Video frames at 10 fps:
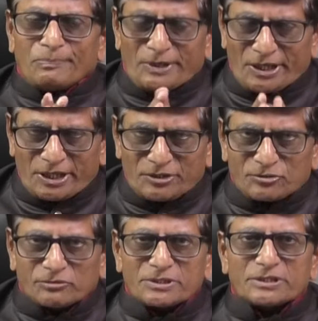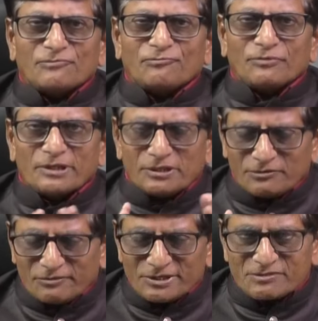pay towards the
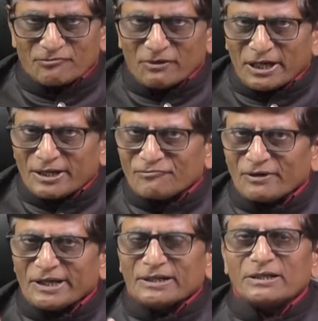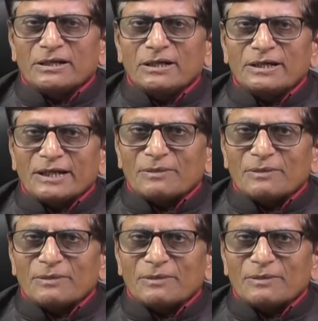fund was well defined,